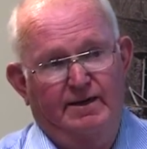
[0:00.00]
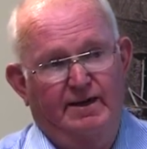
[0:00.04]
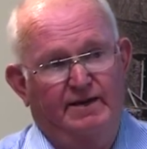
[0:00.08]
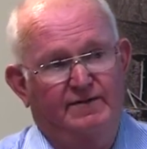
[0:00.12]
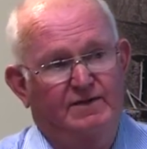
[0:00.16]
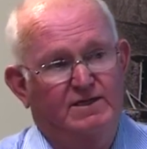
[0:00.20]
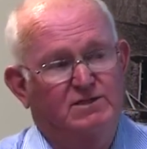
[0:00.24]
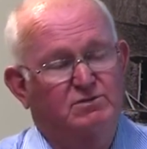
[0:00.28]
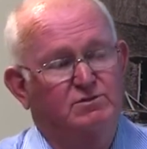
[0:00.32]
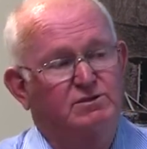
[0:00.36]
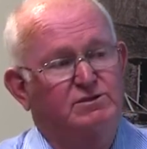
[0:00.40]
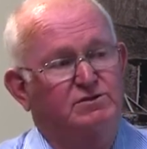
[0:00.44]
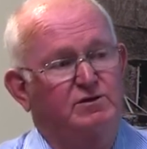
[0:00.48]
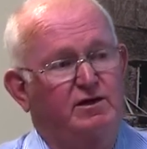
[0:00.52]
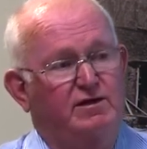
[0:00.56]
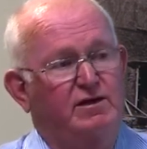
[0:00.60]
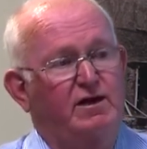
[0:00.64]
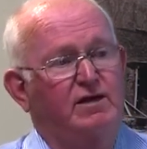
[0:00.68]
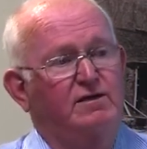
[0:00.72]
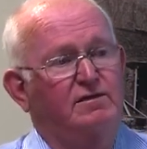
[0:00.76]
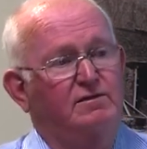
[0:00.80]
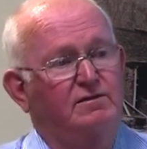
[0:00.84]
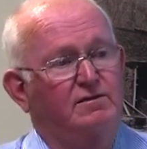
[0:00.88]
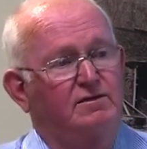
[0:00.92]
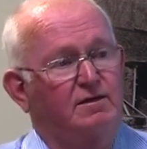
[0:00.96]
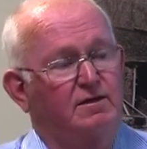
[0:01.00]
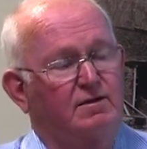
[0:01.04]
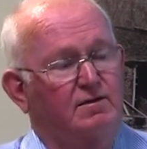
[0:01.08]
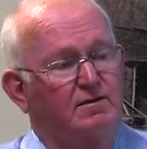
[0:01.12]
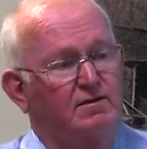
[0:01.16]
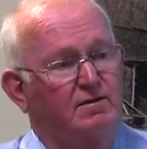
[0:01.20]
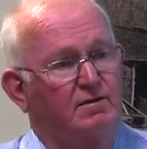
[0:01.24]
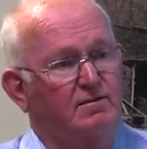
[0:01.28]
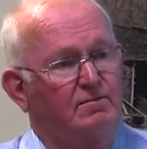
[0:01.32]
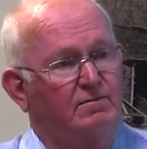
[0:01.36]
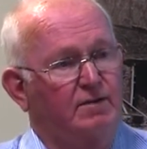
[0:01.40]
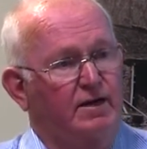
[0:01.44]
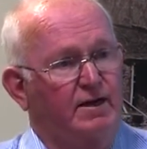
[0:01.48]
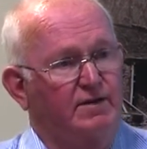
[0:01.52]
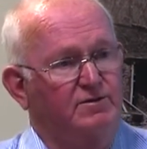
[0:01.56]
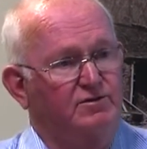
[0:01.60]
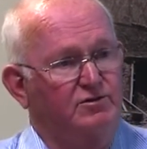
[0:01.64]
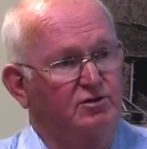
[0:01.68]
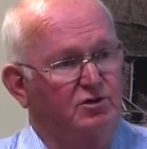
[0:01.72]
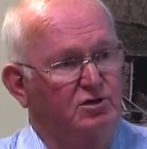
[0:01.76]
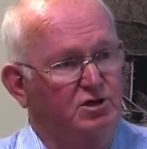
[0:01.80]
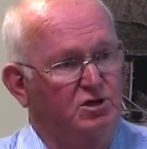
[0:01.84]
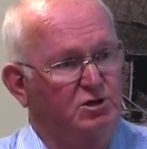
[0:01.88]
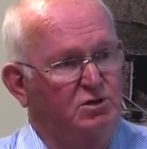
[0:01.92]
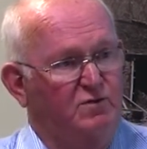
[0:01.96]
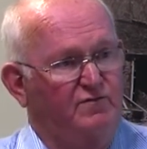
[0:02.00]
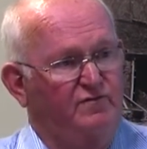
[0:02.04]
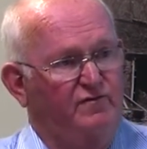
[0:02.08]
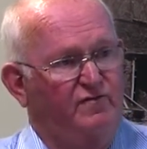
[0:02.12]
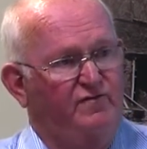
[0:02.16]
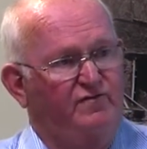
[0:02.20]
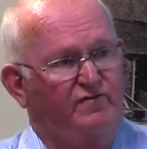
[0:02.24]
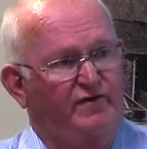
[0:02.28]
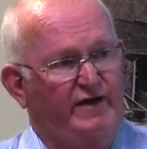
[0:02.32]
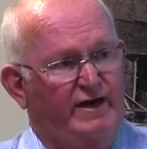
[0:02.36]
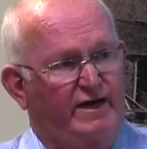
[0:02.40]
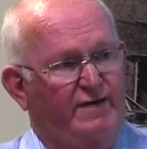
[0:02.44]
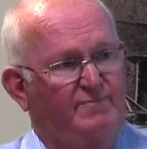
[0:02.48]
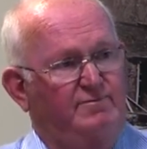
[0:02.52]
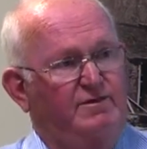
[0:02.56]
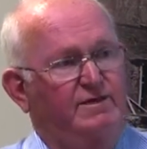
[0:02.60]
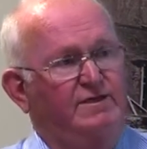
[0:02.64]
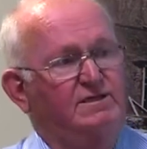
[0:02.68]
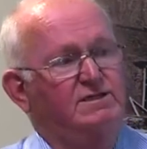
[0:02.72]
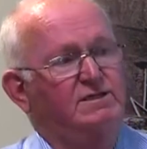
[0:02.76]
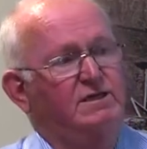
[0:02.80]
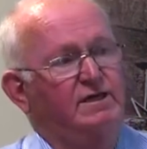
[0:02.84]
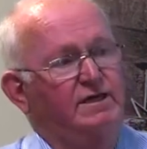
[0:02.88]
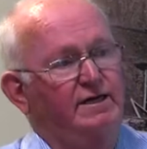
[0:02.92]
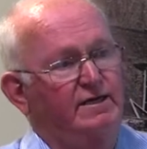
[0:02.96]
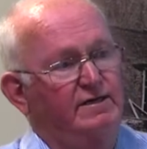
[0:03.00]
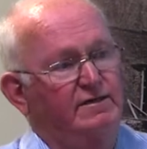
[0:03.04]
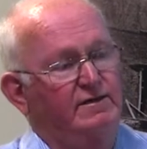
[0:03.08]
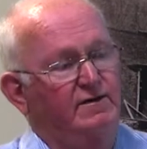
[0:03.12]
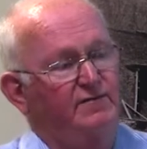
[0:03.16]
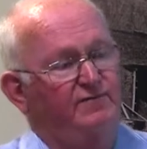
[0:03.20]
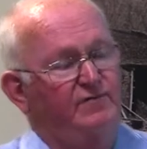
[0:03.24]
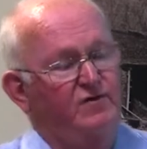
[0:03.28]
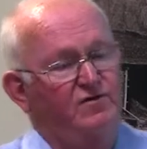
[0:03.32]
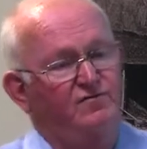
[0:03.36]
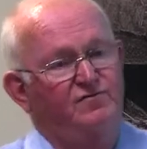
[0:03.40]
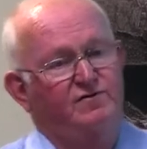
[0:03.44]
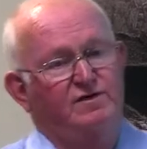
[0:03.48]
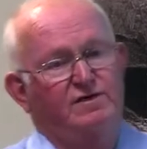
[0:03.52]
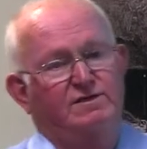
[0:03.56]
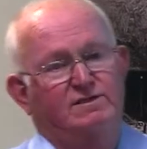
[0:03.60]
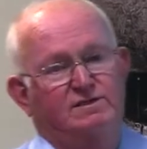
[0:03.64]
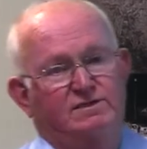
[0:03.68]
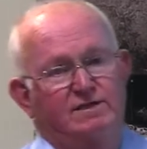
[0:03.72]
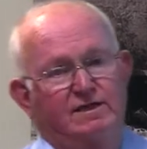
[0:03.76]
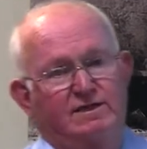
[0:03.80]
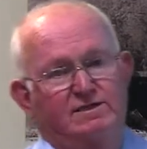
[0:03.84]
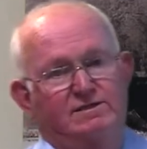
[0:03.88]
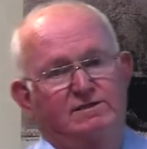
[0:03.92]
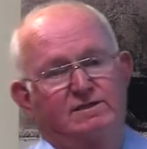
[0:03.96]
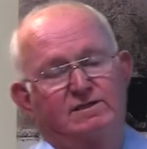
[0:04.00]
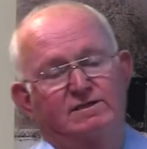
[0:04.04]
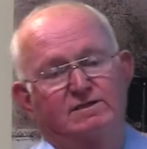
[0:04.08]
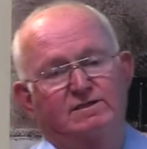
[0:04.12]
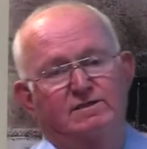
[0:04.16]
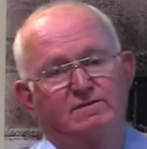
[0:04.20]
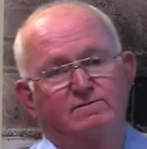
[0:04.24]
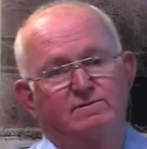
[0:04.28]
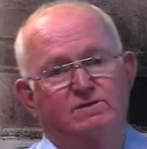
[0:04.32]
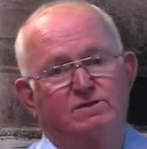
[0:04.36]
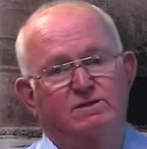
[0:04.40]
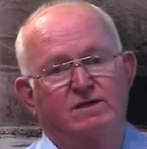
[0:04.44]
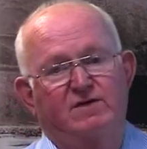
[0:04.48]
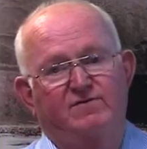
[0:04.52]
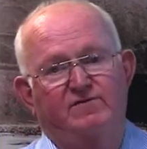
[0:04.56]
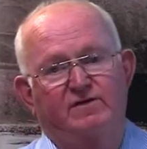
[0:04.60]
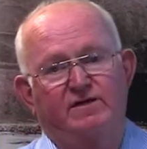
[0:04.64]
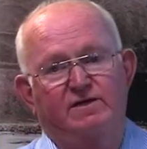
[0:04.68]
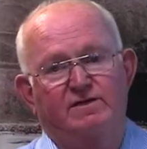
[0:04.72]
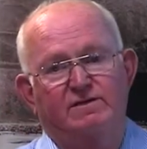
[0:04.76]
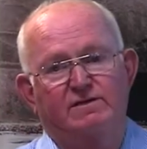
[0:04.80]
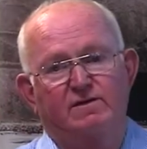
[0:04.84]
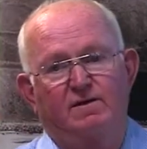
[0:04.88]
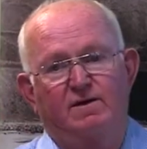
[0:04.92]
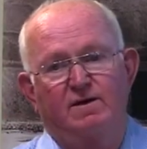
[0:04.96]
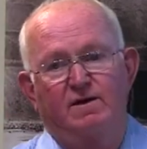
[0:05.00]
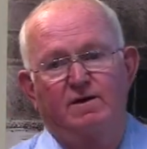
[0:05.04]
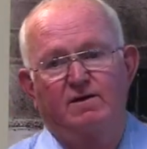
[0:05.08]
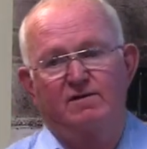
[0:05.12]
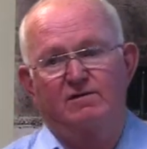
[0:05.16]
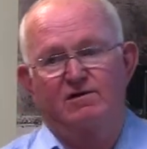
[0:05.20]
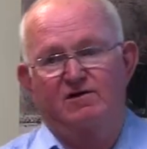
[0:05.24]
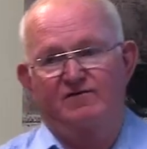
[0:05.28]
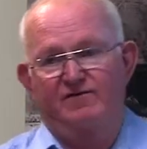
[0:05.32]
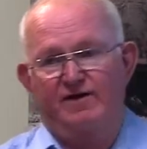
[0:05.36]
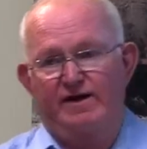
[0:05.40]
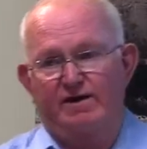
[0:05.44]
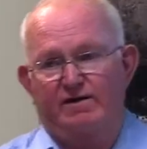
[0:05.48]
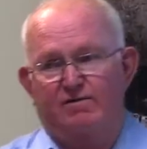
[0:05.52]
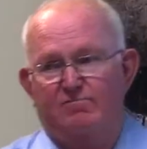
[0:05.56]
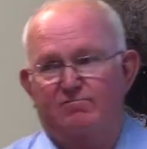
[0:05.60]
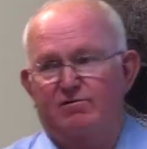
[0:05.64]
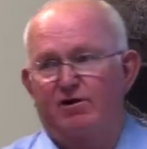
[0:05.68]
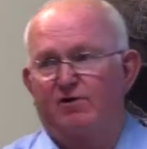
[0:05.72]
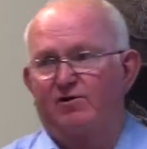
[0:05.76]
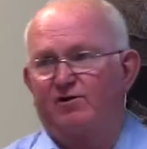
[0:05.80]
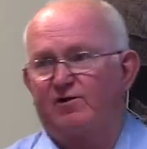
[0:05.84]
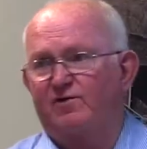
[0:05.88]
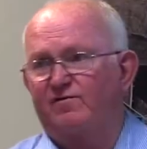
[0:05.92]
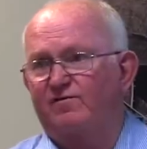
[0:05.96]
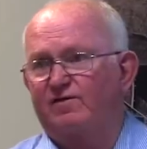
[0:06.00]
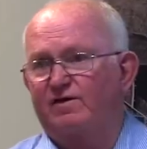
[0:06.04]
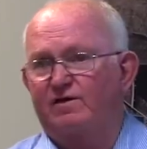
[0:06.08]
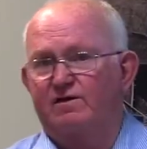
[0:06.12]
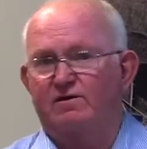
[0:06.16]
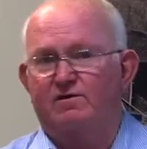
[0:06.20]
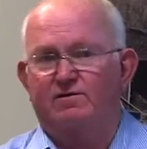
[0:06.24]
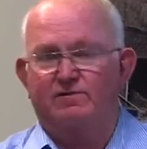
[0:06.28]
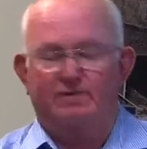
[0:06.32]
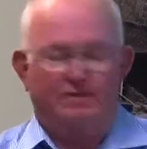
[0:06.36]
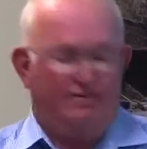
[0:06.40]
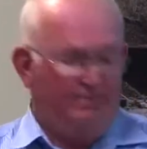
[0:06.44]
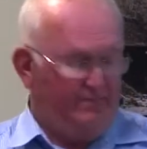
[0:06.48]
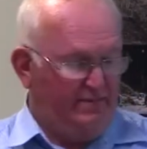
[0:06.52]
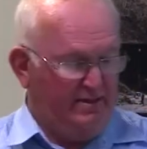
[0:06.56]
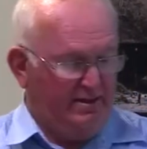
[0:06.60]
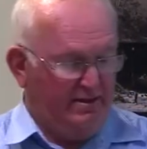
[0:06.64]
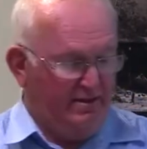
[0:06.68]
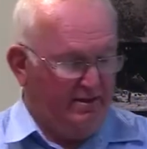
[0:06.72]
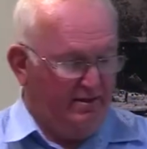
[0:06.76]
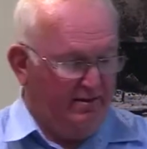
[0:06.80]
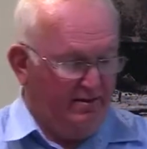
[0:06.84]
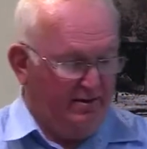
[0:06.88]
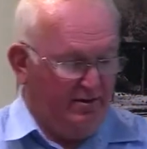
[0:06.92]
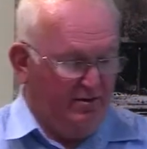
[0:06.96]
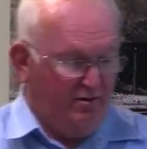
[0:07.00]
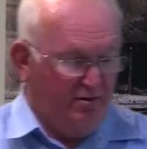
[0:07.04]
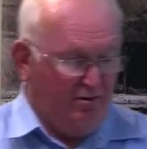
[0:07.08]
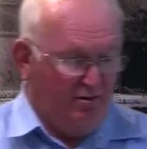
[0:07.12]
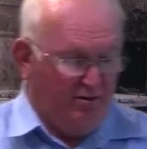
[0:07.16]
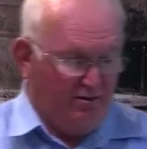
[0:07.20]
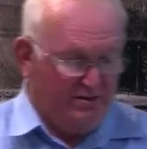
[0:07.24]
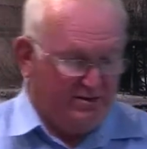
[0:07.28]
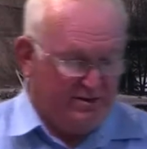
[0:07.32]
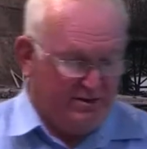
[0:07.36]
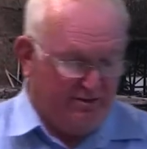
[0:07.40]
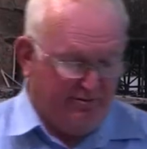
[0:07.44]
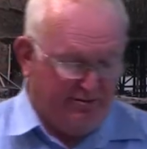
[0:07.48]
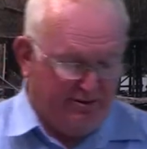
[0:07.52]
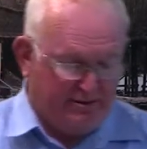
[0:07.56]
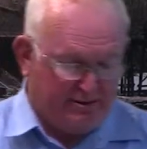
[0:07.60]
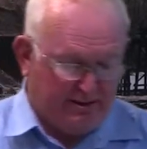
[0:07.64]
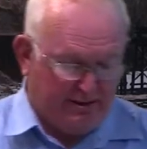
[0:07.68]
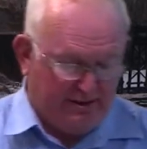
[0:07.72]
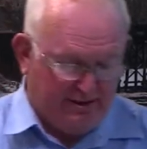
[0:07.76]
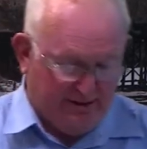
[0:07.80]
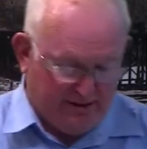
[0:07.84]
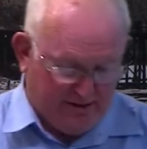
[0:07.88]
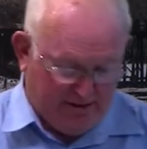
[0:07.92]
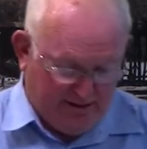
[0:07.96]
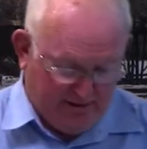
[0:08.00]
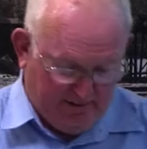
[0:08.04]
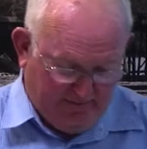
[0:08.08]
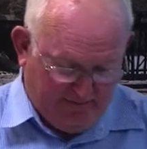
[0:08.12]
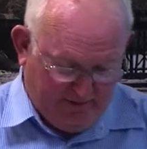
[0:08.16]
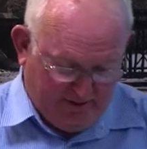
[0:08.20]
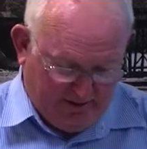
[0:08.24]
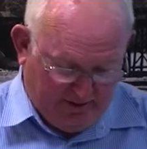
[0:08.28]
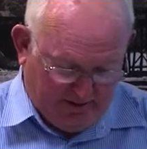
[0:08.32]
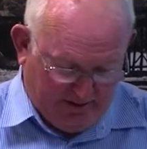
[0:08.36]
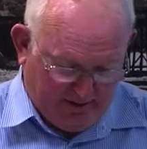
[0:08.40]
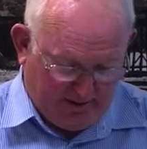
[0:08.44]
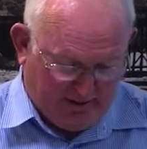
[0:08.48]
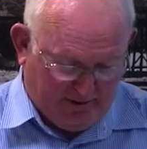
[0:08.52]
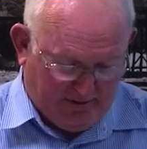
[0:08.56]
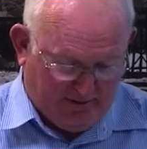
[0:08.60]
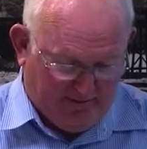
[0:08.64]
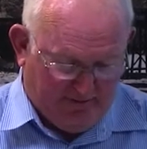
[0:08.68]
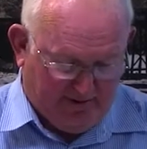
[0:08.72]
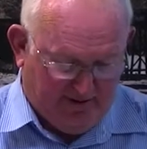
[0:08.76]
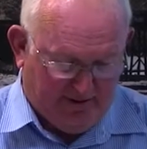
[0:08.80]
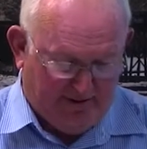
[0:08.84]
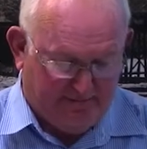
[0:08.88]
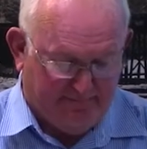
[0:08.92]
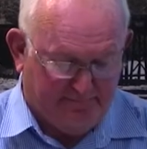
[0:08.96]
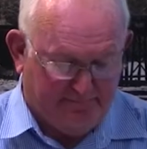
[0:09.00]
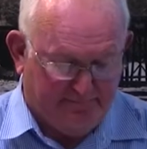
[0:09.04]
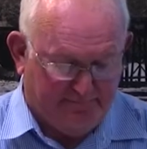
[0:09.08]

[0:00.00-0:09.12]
And this was not un unusual for families in the 50s, 60s and 70s to have had a relative killed or seriously injured in a coal mine.